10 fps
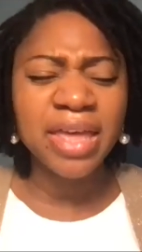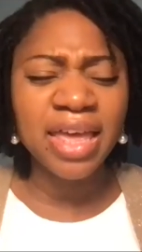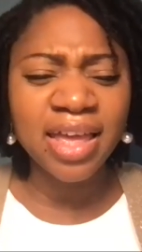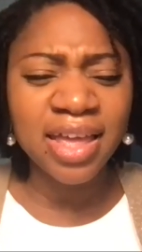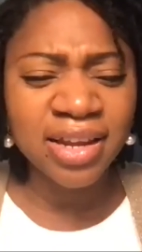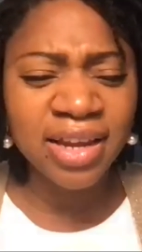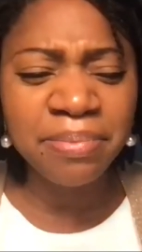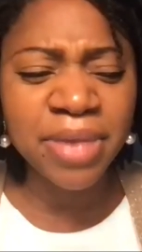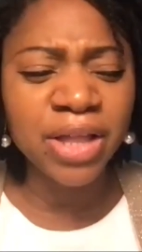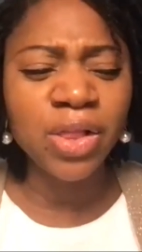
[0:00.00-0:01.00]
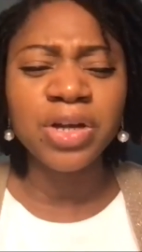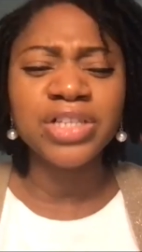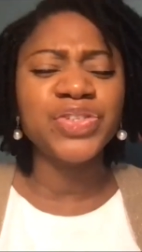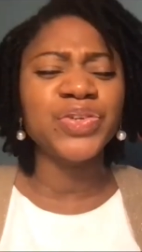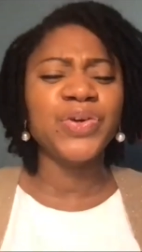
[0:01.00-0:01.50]
Amen. God
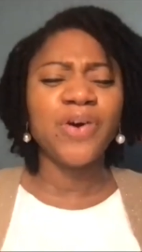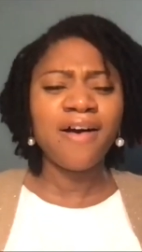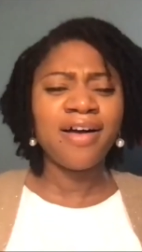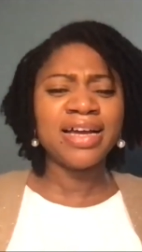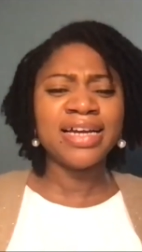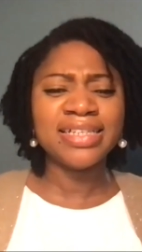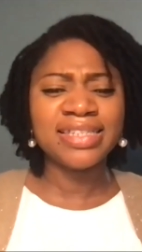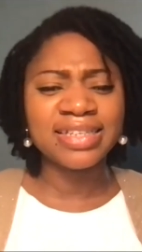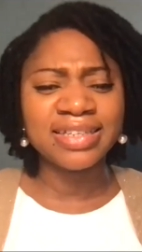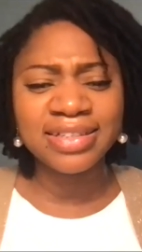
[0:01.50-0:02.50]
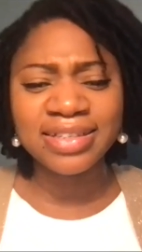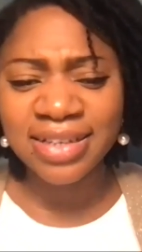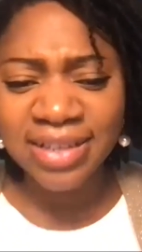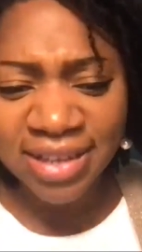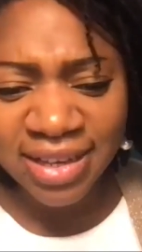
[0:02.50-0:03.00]
orchestrated it.
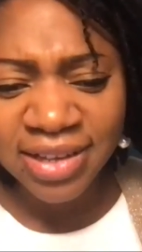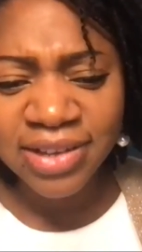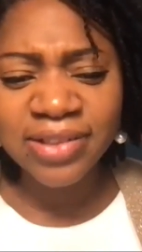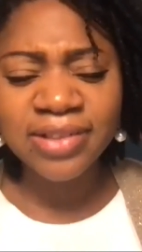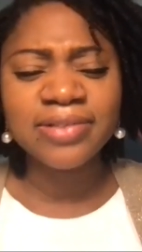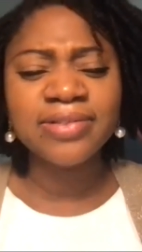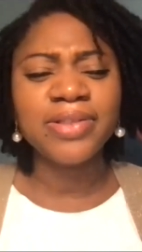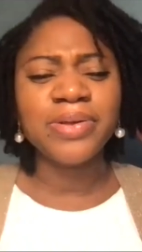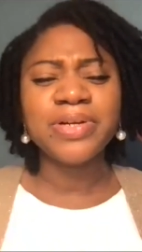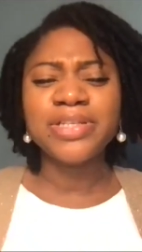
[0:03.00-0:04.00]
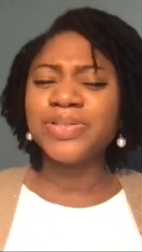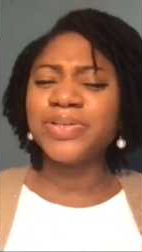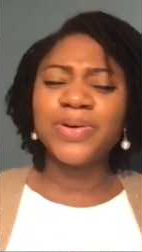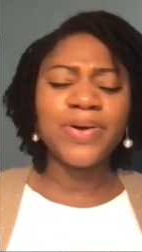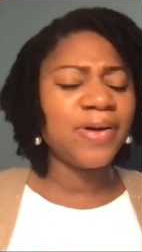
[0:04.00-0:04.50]
God
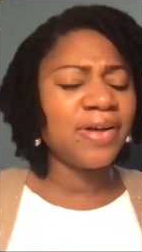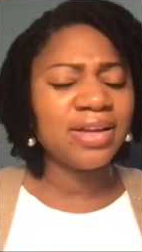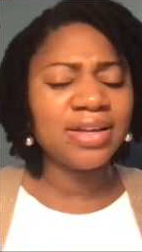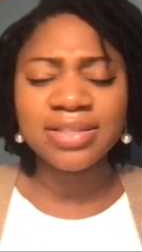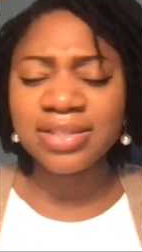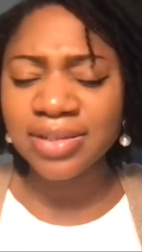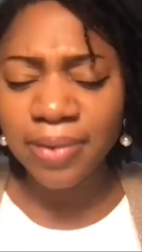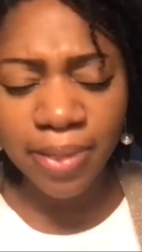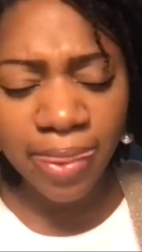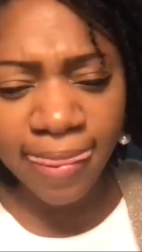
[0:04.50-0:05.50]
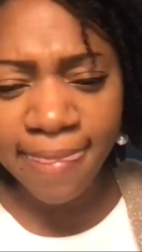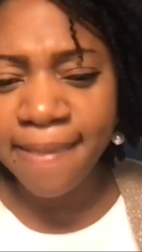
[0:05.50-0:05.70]
uh, and and I'm just